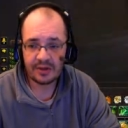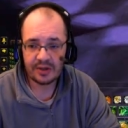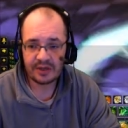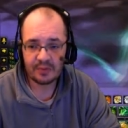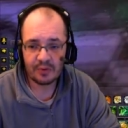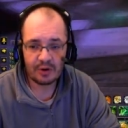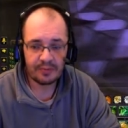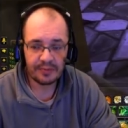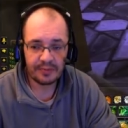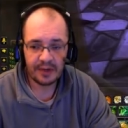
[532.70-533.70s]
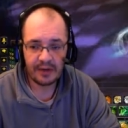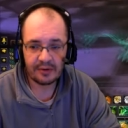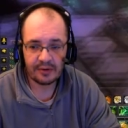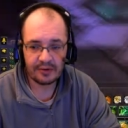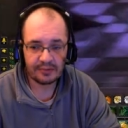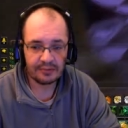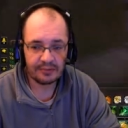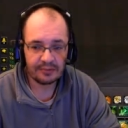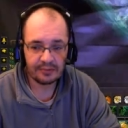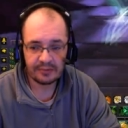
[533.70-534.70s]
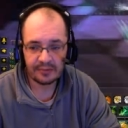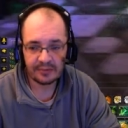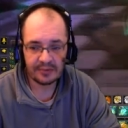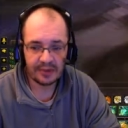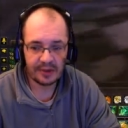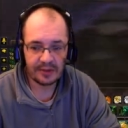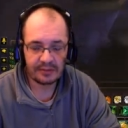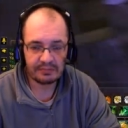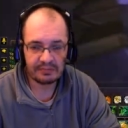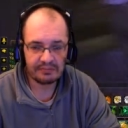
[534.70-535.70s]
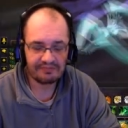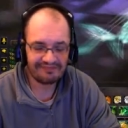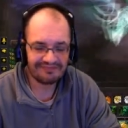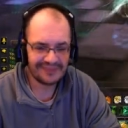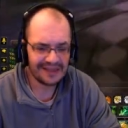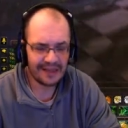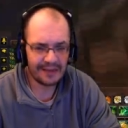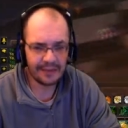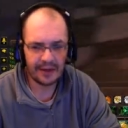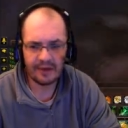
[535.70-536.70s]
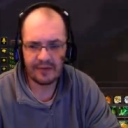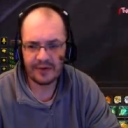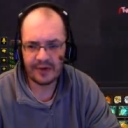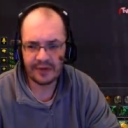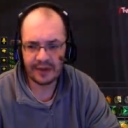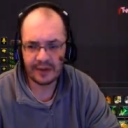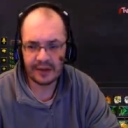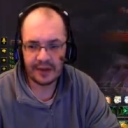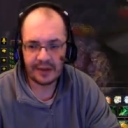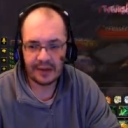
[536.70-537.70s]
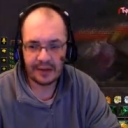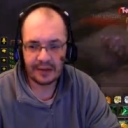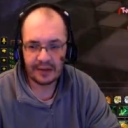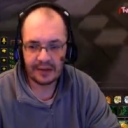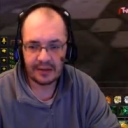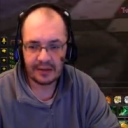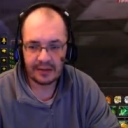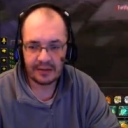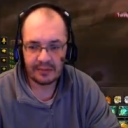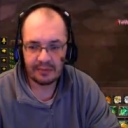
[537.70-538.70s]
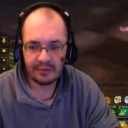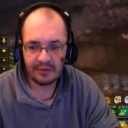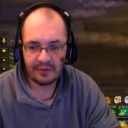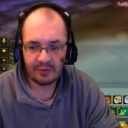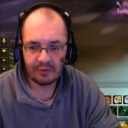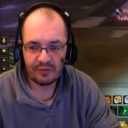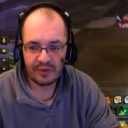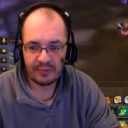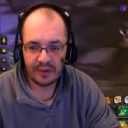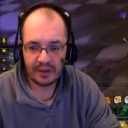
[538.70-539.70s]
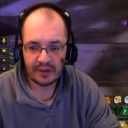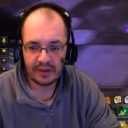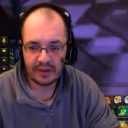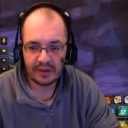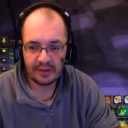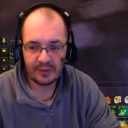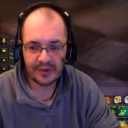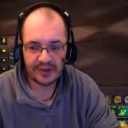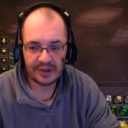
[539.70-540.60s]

So next mob, carry on, you know, same thing over and over again. Pull a few more of them here, and